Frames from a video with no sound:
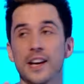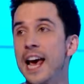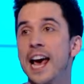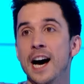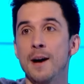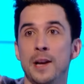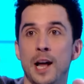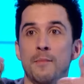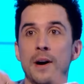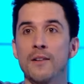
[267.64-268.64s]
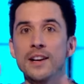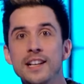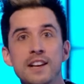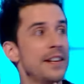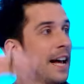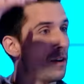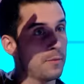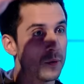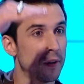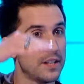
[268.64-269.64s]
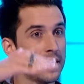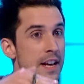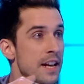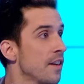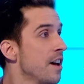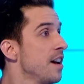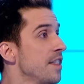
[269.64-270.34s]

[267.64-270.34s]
go, hey, I'm a librarian, leave it out. It was all underneath.